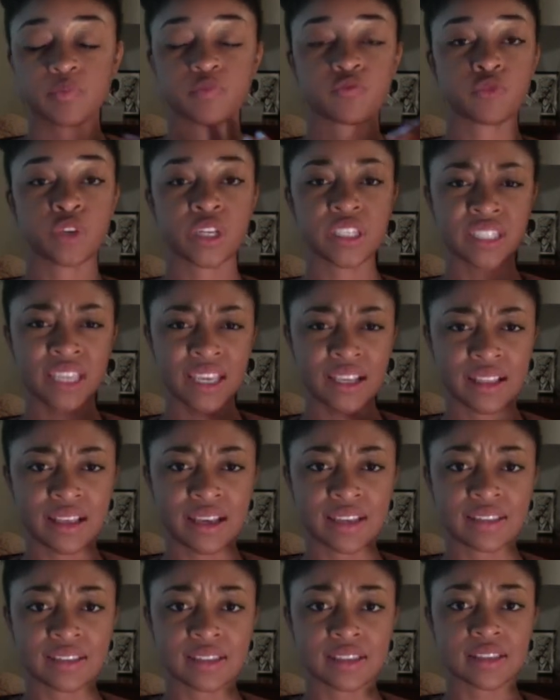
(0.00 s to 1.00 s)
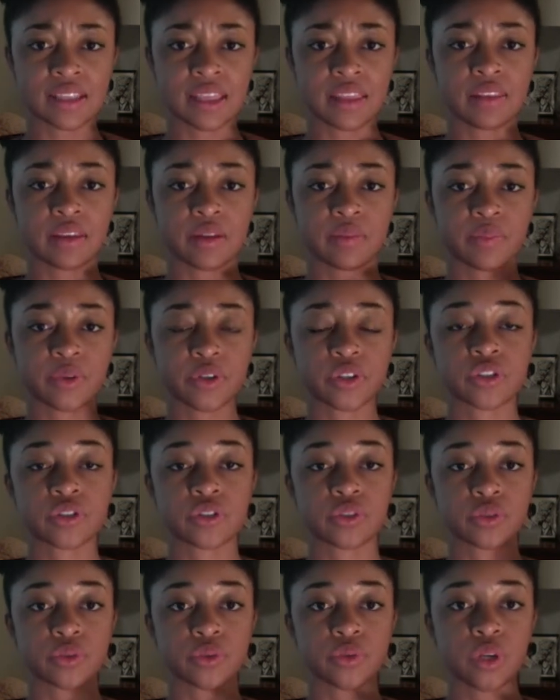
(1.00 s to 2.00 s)
retake classes and then
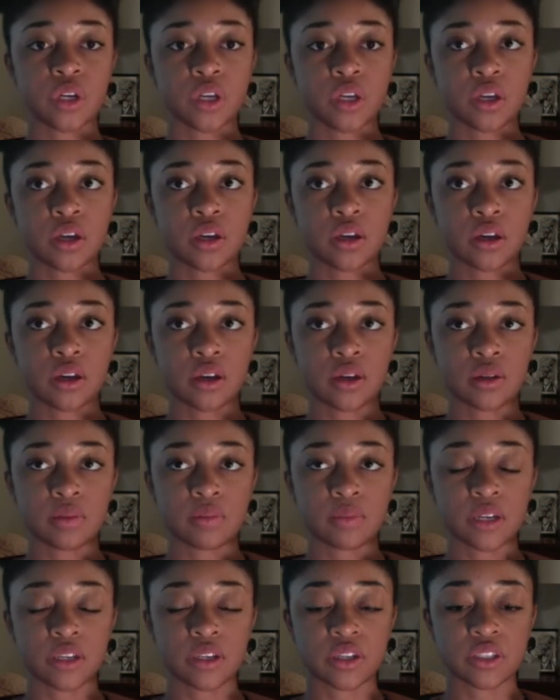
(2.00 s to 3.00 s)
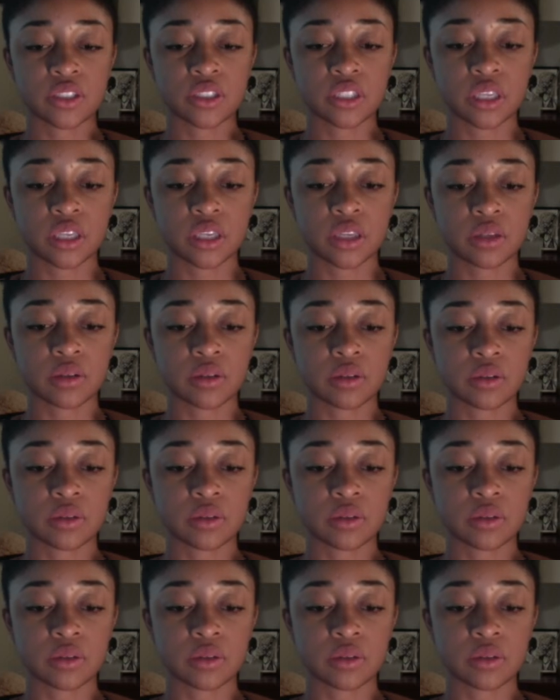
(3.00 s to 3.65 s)
pursue my nursing